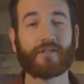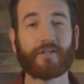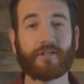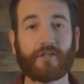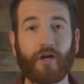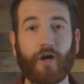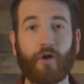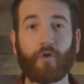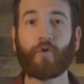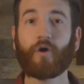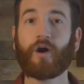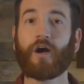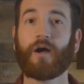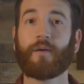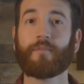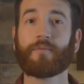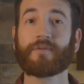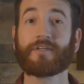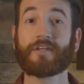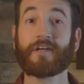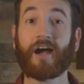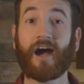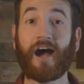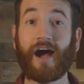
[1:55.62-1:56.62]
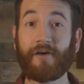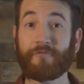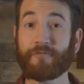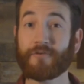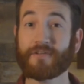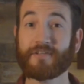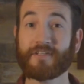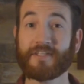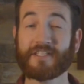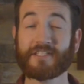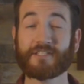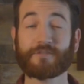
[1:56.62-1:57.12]
Go up,
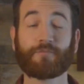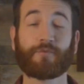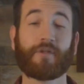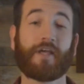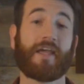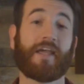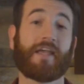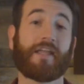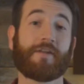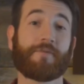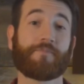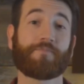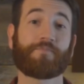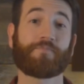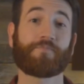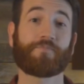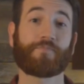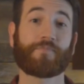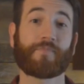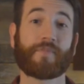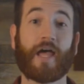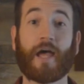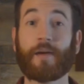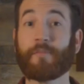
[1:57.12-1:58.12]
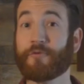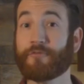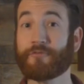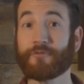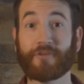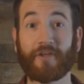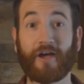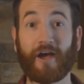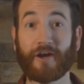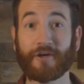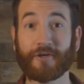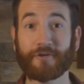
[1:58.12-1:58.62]
confidently explain, I'm a
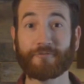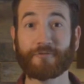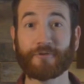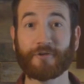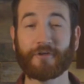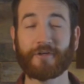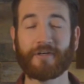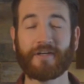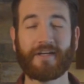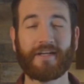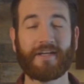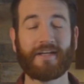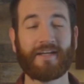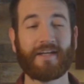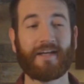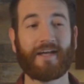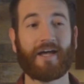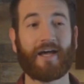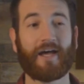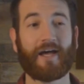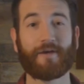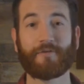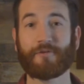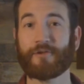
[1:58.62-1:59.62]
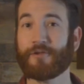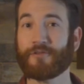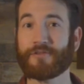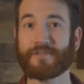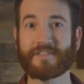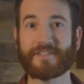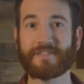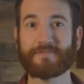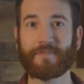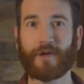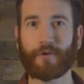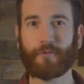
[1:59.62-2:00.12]
photographer. Uh, you know,
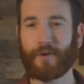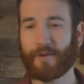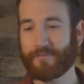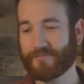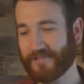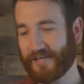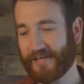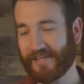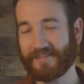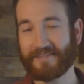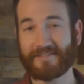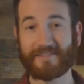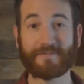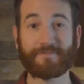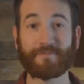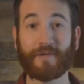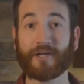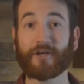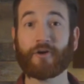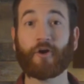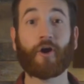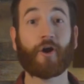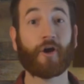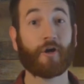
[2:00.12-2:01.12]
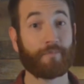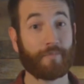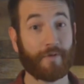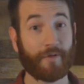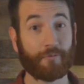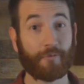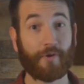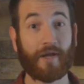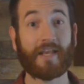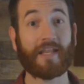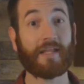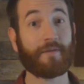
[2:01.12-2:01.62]
this is my website, this is my card, be
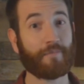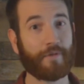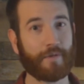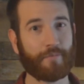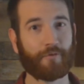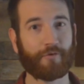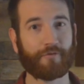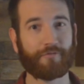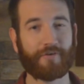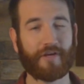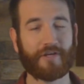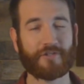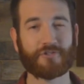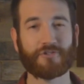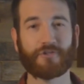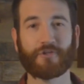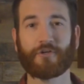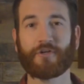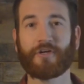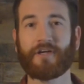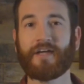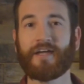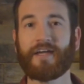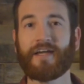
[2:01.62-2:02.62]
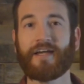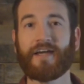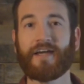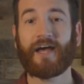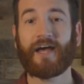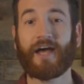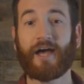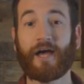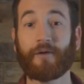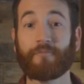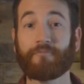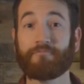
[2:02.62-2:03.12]
ready, be professional.
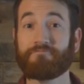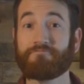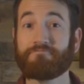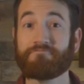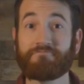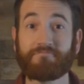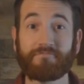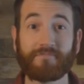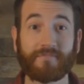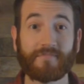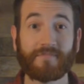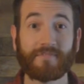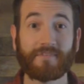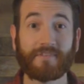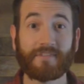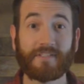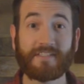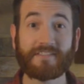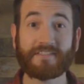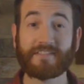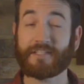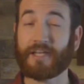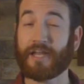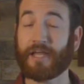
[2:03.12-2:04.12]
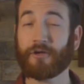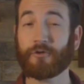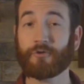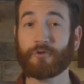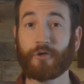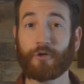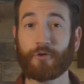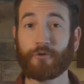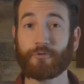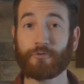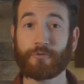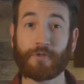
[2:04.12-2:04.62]
Um, listen, I don't
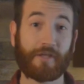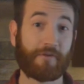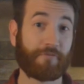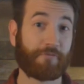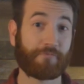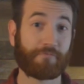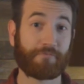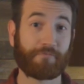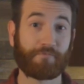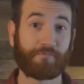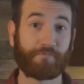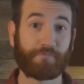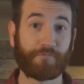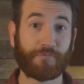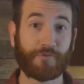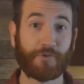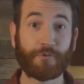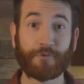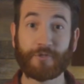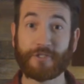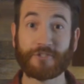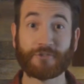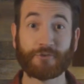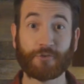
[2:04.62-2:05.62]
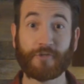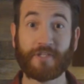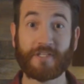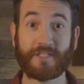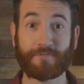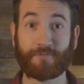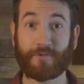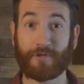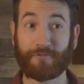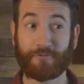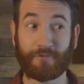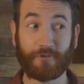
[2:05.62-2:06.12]
know if you would enjoy this,
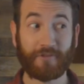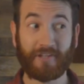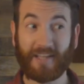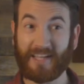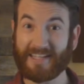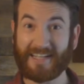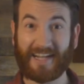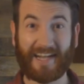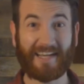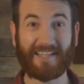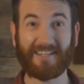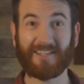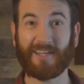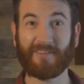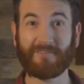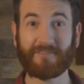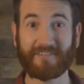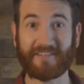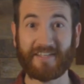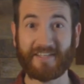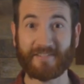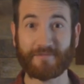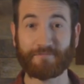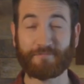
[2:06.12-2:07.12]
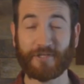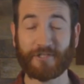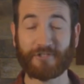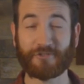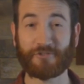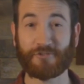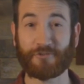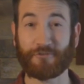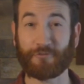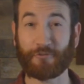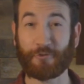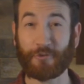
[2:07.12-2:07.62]
but if you'd like, I'd love to take some
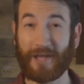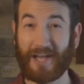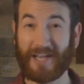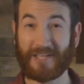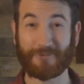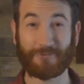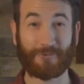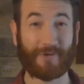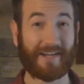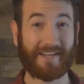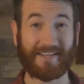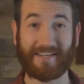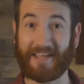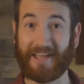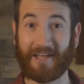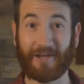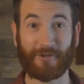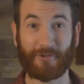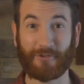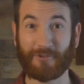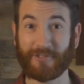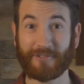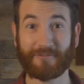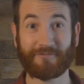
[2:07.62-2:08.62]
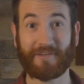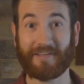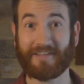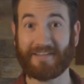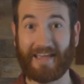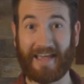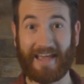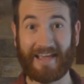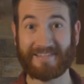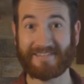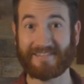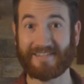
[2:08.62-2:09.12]
pictures of you guys right now. You look
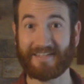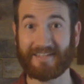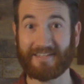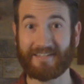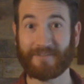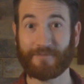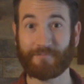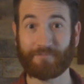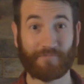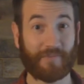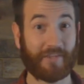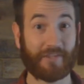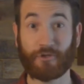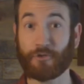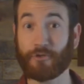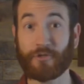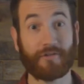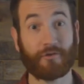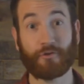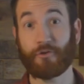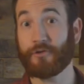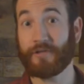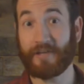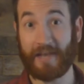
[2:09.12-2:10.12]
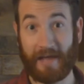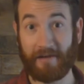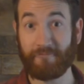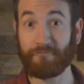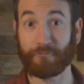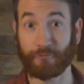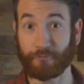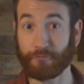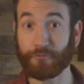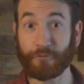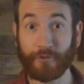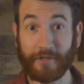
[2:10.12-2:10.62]
fantastic. You can, you can have them
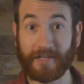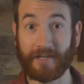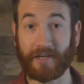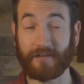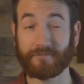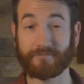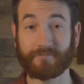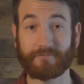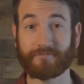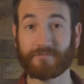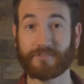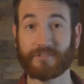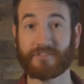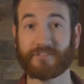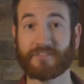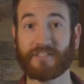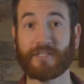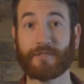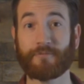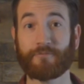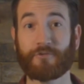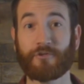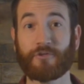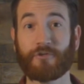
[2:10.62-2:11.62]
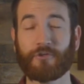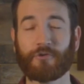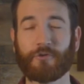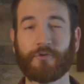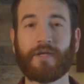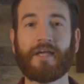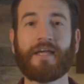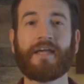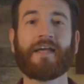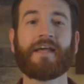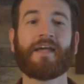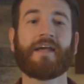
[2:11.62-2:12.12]
for free. I'll just send them to you.
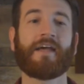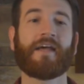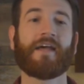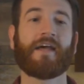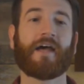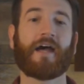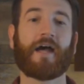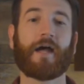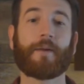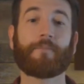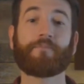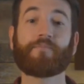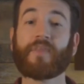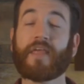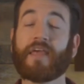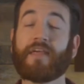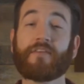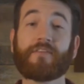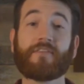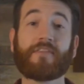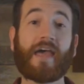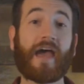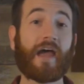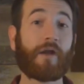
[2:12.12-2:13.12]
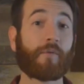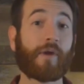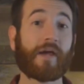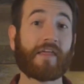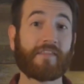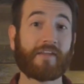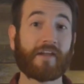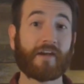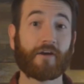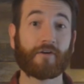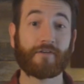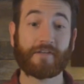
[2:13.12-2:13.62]
Um, and that right
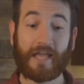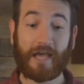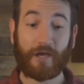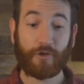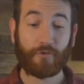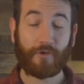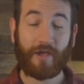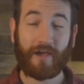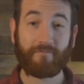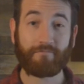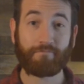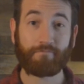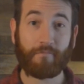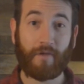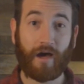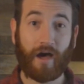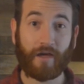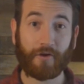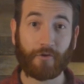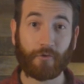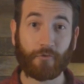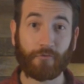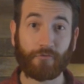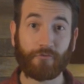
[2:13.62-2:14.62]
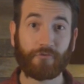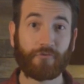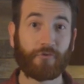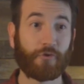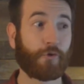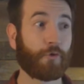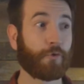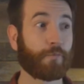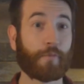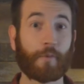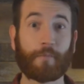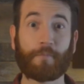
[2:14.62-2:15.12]
there, now you have models
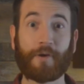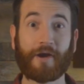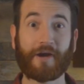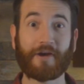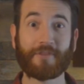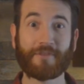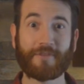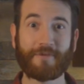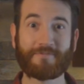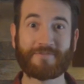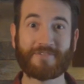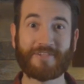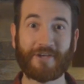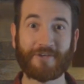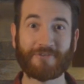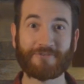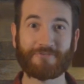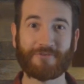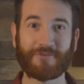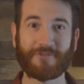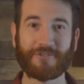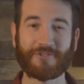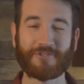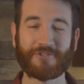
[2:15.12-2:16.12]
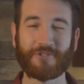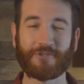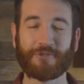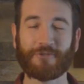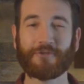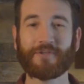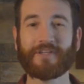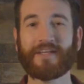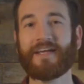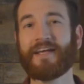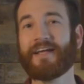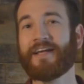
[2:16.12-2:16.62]
who prepared themselves for the
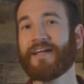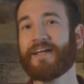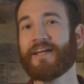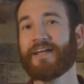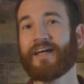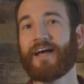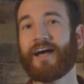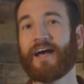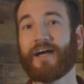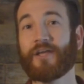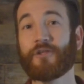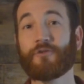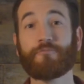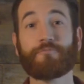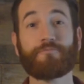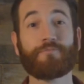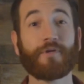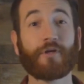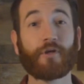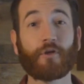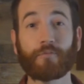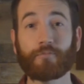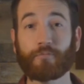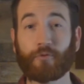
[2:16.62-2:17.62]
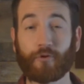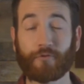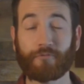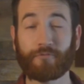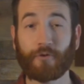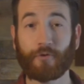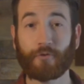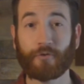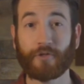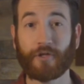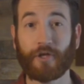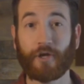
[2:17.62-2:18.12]
shoot. Uh, you've built
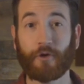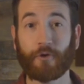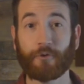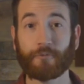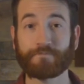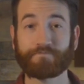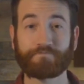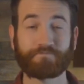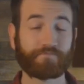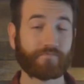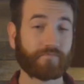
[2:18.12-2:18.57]
portfolio.